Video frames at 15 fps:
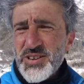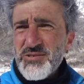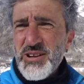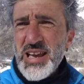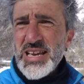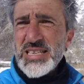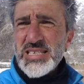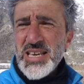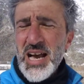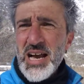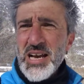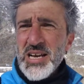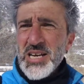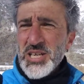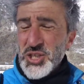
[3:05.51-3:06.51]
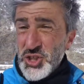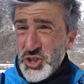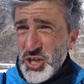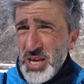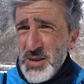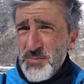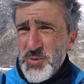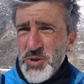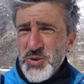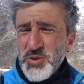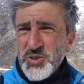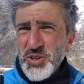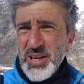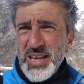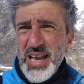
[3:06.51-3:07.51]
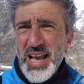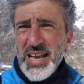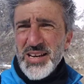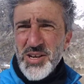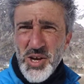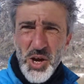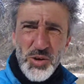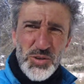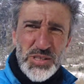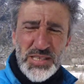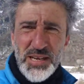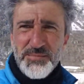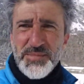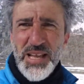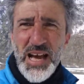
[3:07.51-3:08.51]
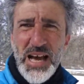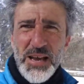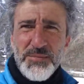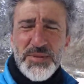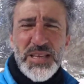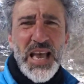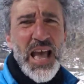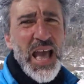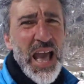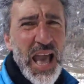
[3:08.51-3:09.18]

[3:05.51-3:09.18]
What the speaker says: They raise sheep usually and goats sometimes,